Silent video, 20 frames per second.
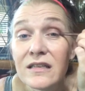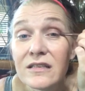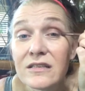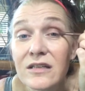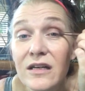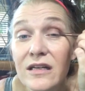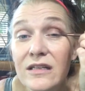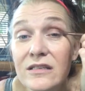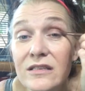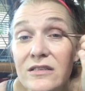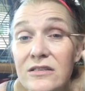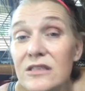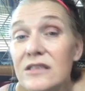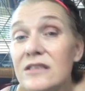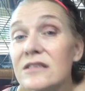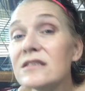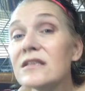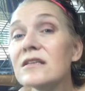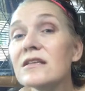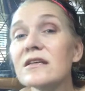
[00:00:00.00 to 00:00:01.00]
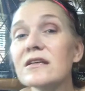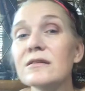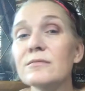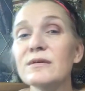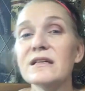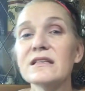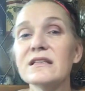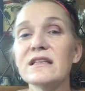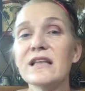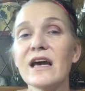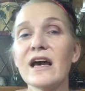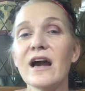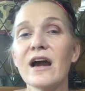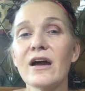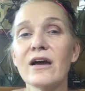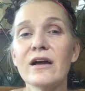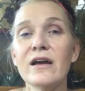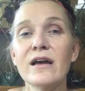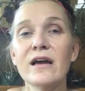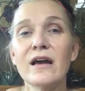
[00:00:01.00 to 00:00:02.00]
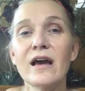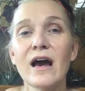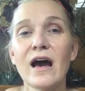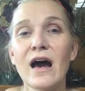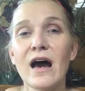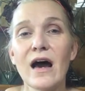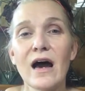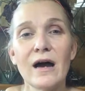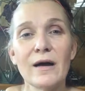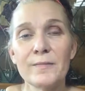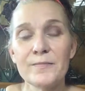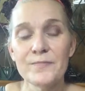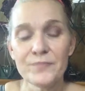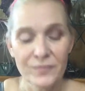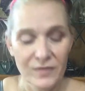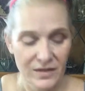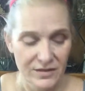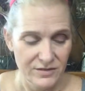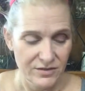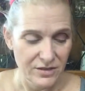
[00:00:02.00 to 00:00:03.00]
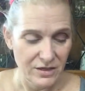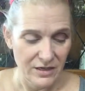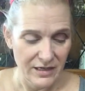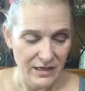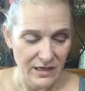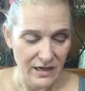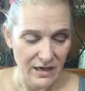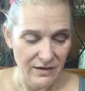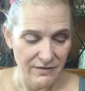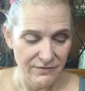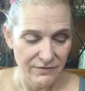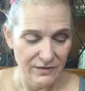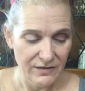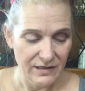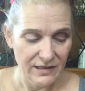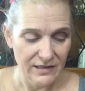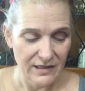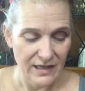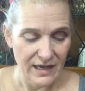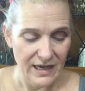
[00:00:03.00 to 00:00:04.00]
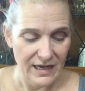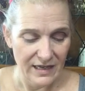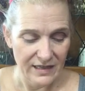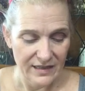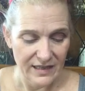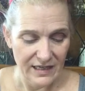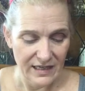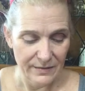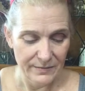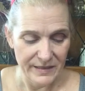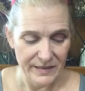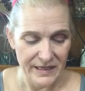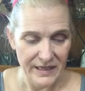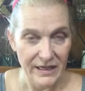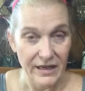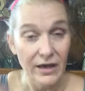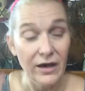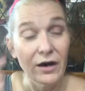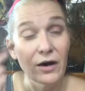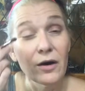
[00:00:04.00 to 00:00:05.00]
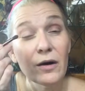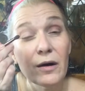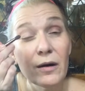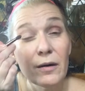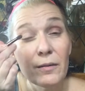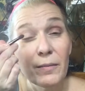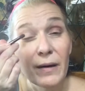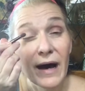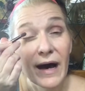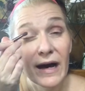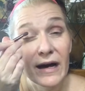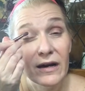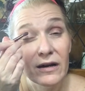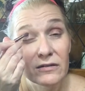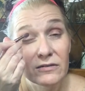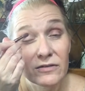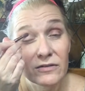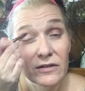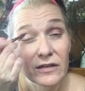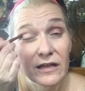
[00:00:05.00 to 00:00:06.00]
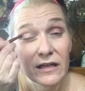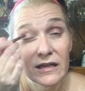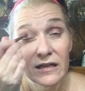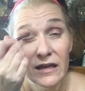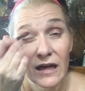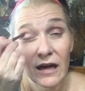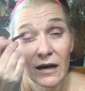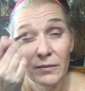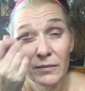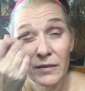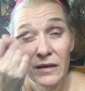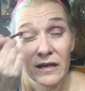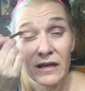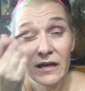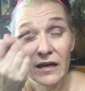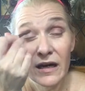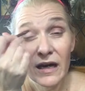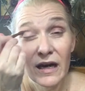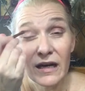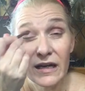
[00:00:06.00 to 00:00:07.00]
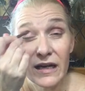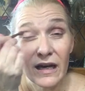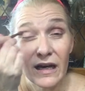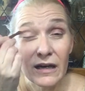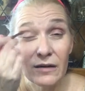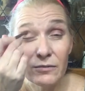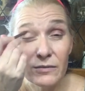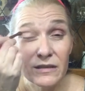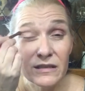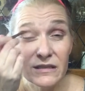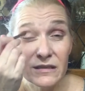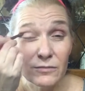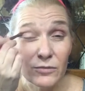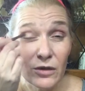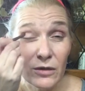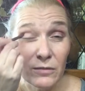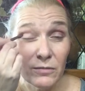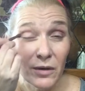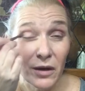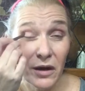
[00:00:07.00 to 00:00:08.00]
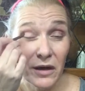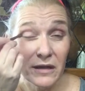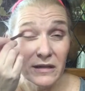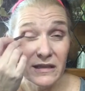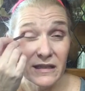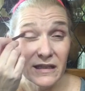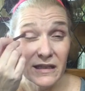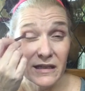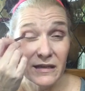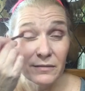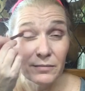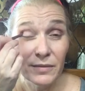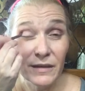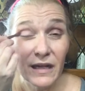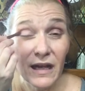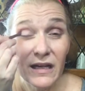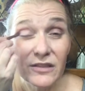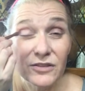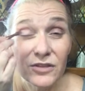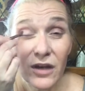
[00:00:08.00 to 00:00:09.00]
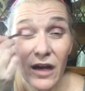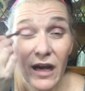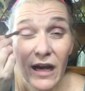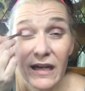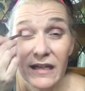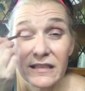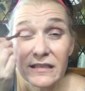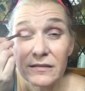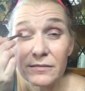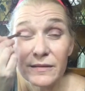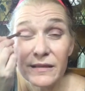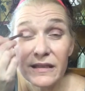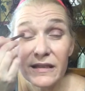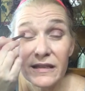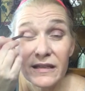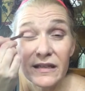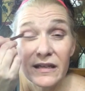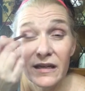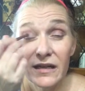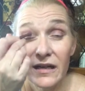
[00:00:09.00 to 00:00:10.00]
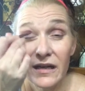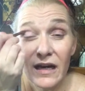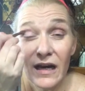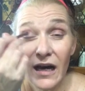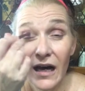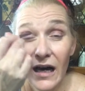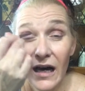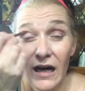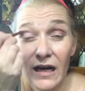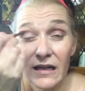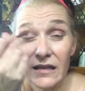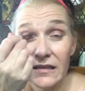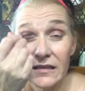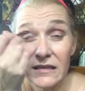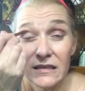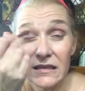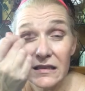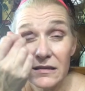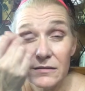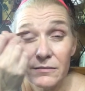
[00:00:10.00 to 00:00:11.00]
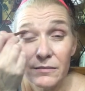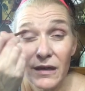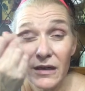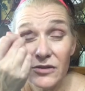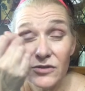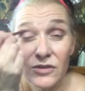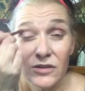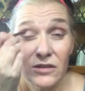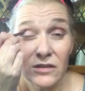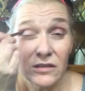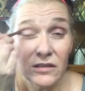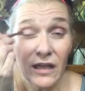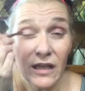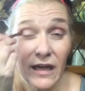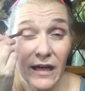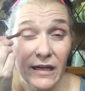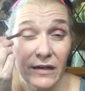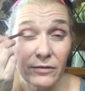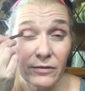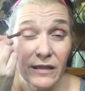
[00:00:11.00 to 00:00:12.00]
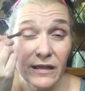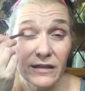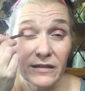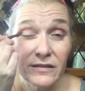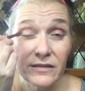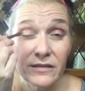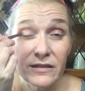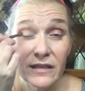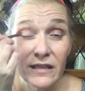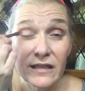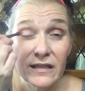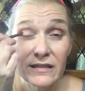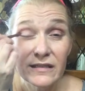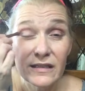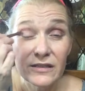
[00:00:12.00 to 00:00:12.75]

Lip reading: So I do just a little bit there. Starting off really light. I think I'm gonna go back over it again with some more burgundy, but I try to be symmetrical like when I do this.